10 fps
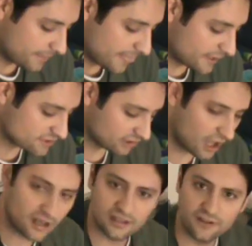There's a
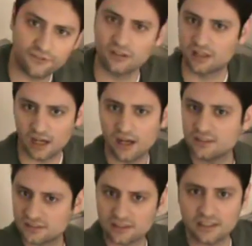lot of different
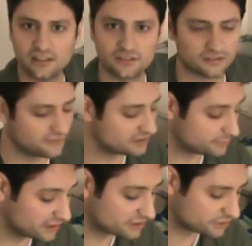cogs and gears of this
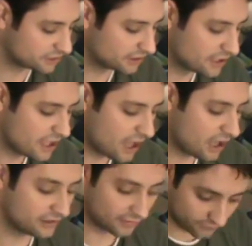ministry.
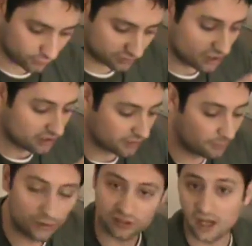Of course, the
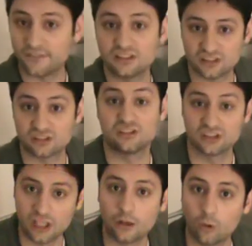most obvious is the
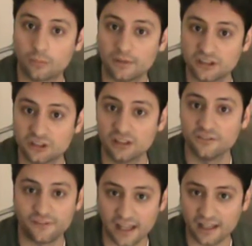sidewalk ministry, the
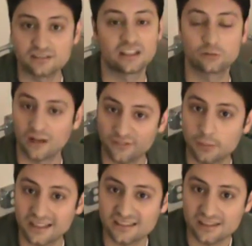vans. That's what
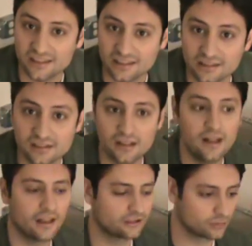everybody sees.
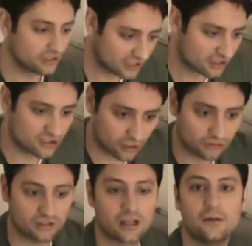That's where you get the
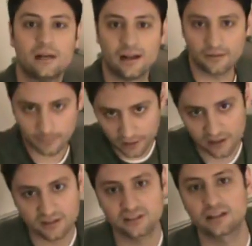children to come out and the
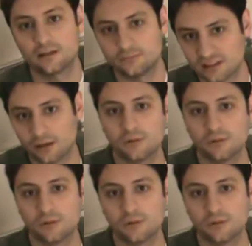parents that comes out